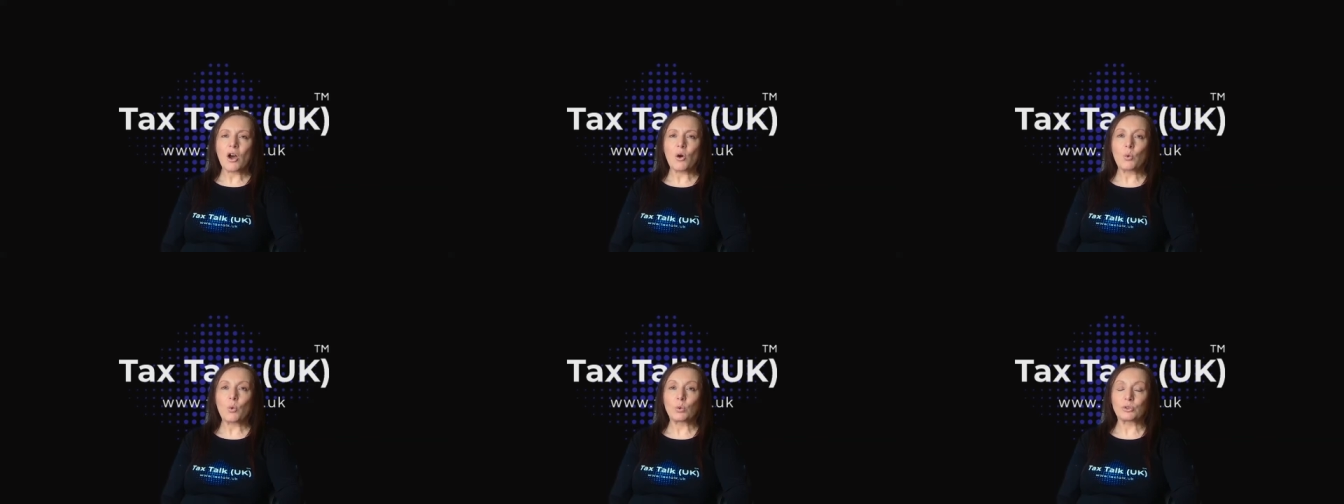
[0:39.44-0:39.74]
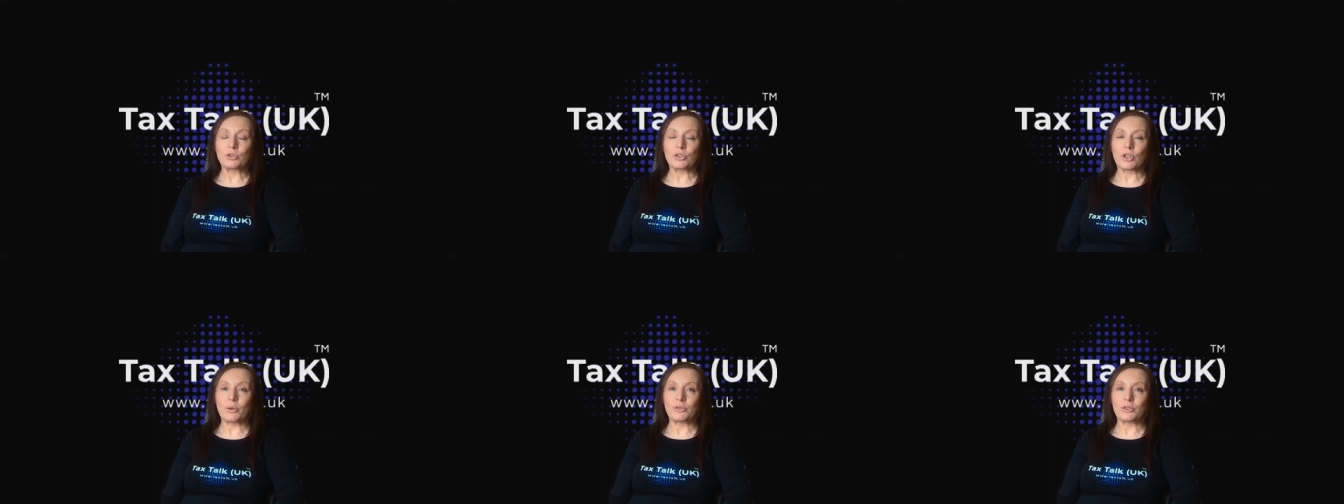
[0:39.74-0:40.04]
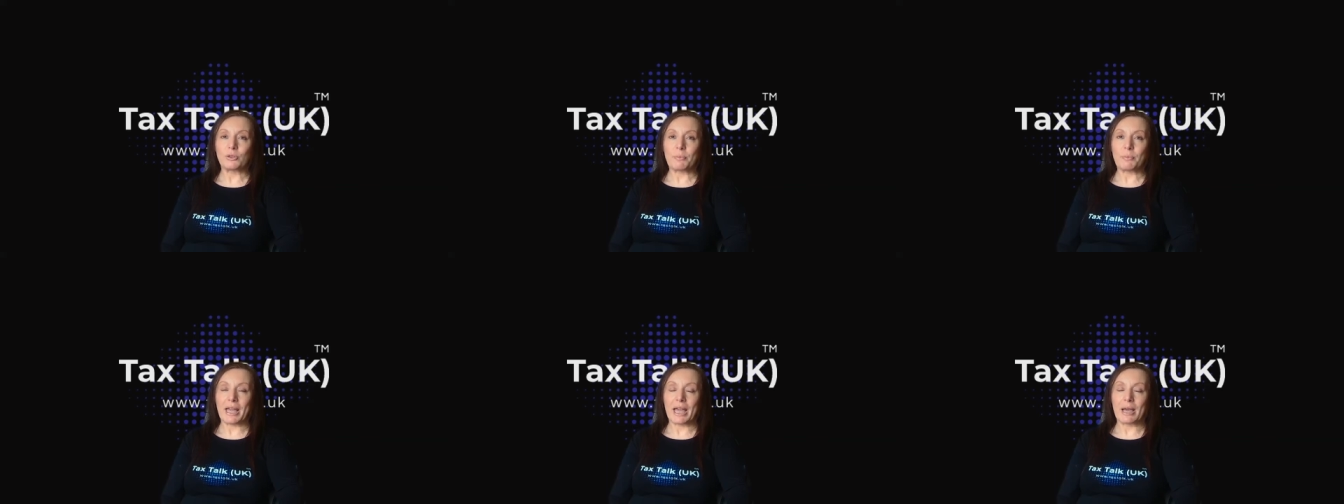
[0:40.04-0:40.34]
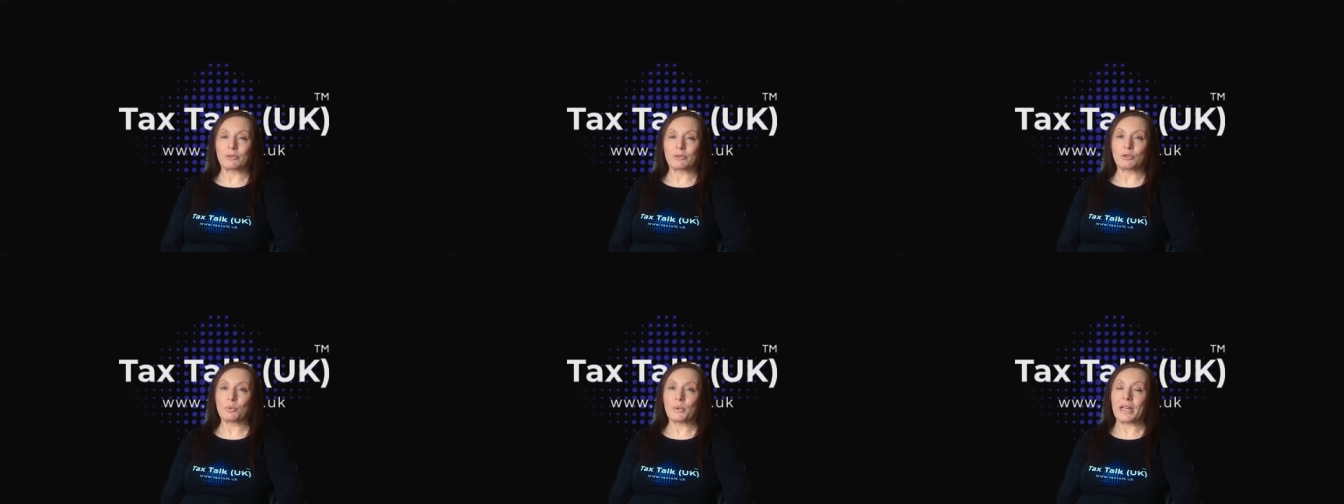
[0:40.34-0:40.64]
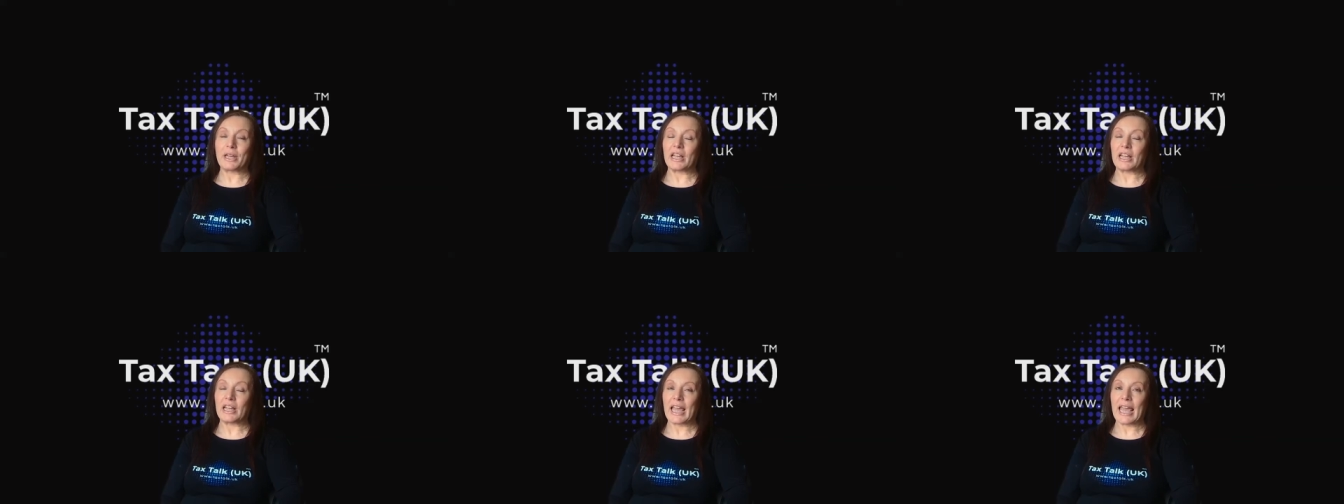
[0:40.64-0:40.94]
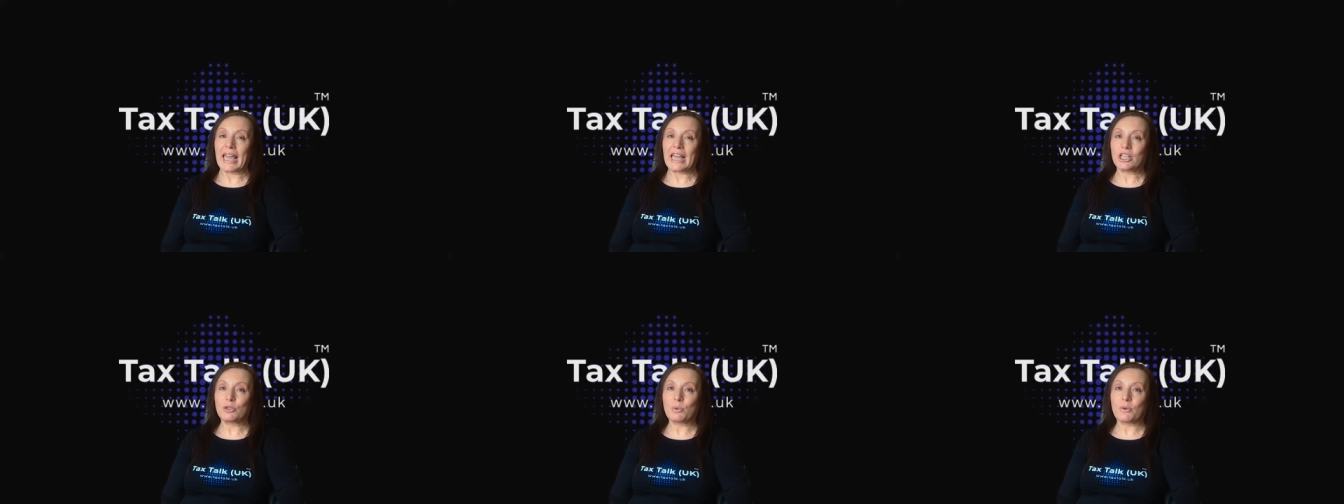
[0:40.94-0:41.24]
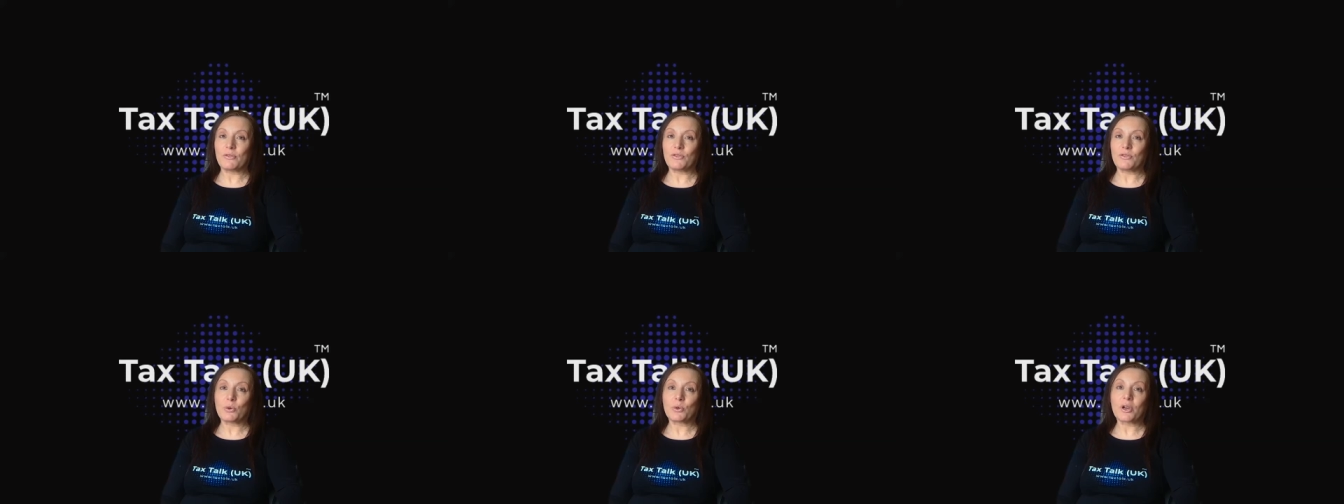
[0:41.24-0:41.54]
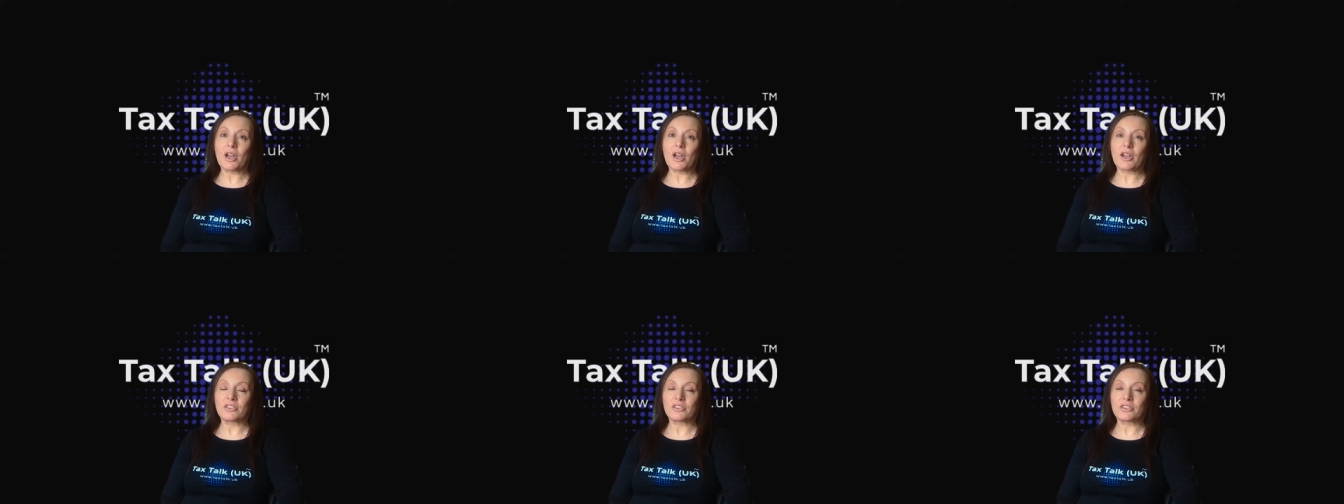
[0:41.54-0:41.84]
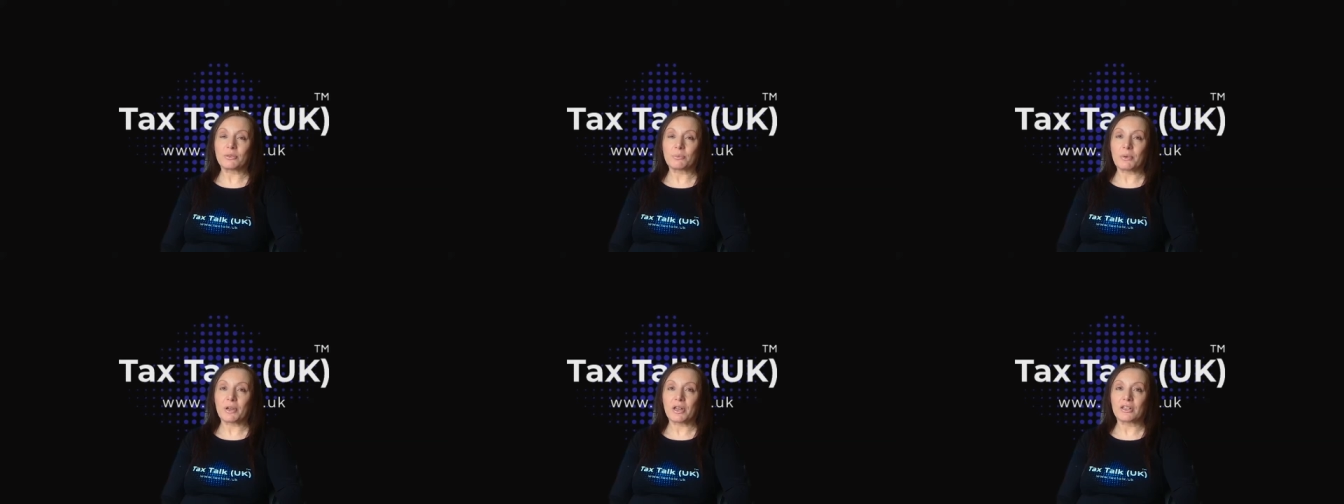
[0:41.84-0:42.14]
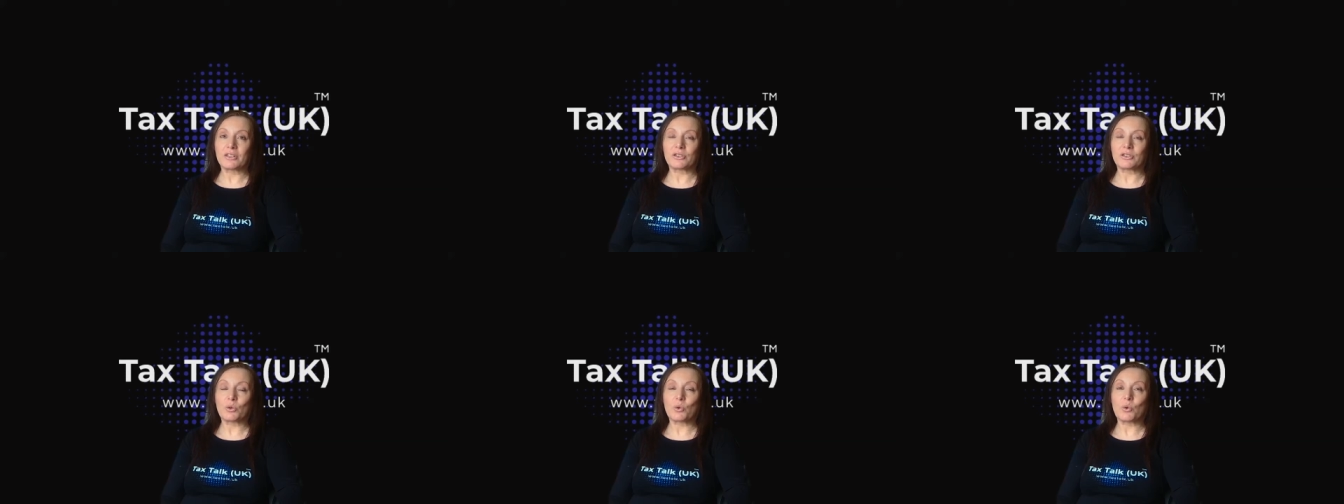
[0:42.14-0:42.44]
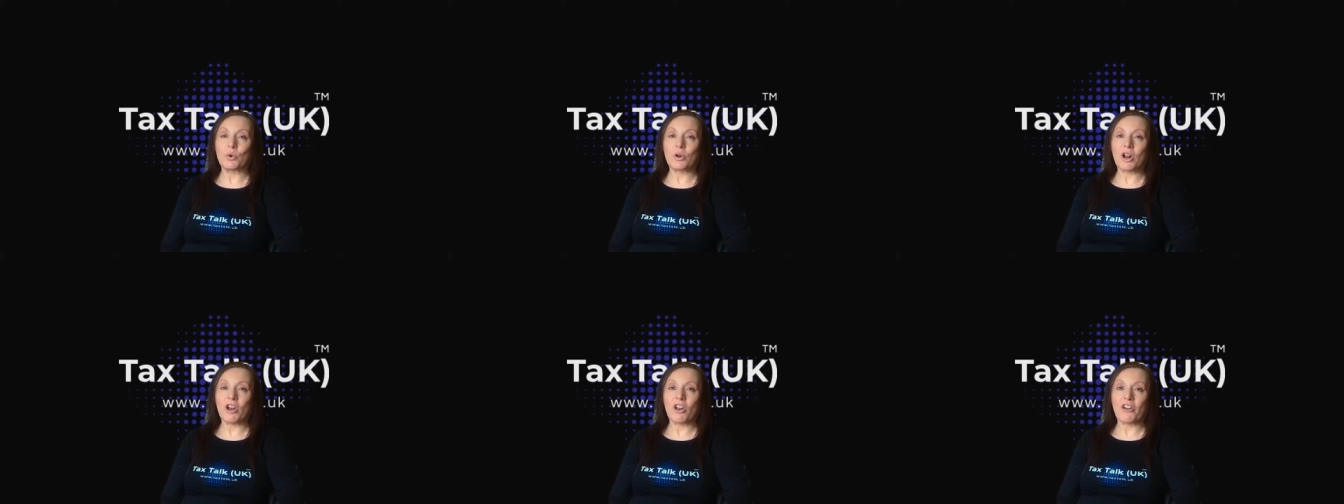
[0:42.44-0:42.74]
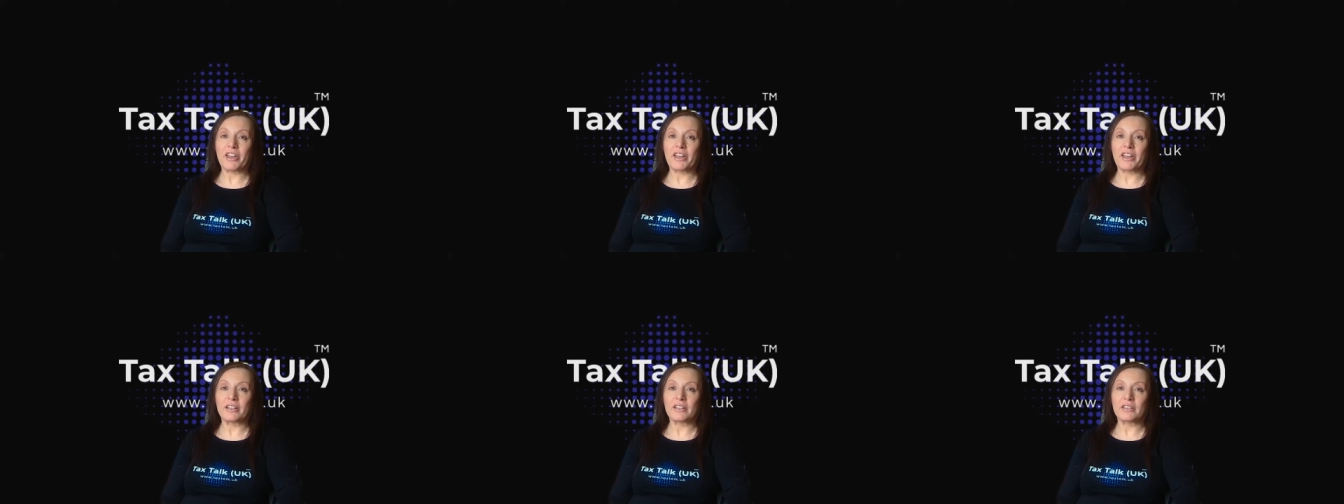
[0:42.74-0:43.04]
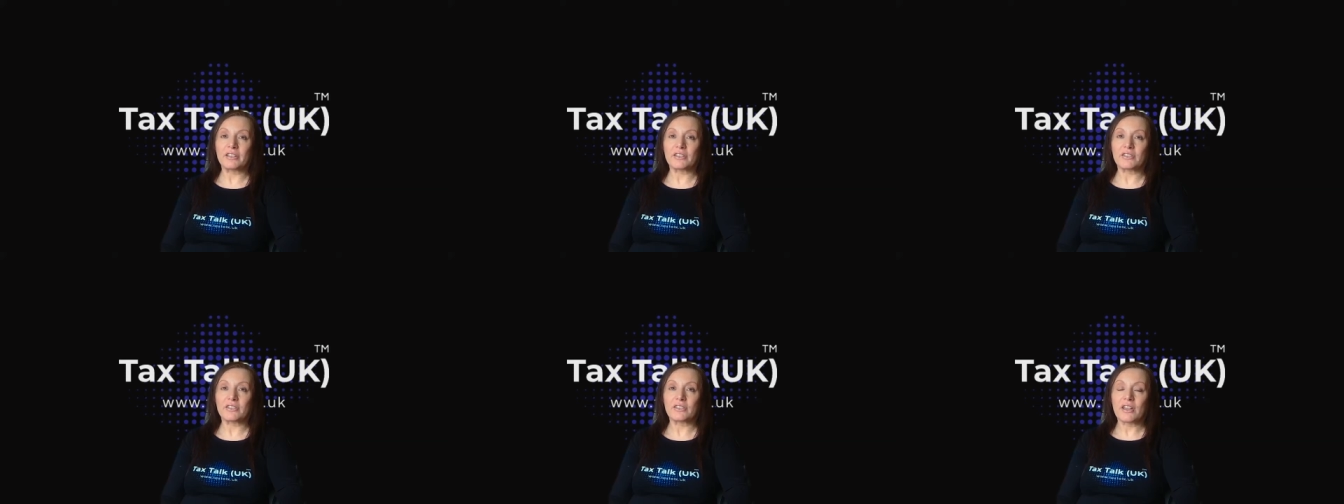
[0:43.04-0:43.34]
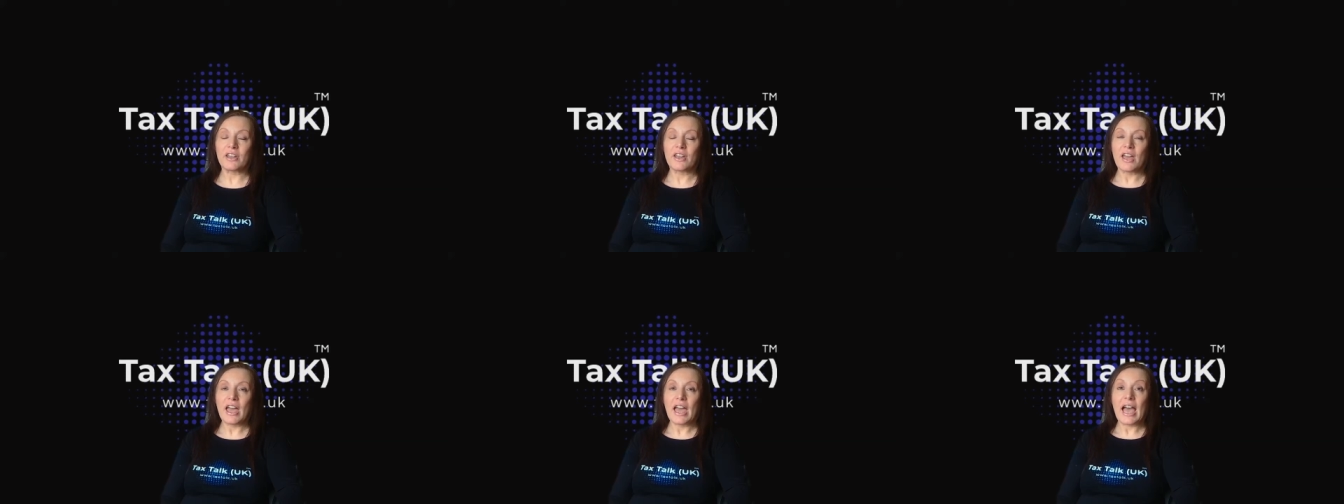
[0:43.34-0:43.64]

Also, to be able to engage with your customers or clients,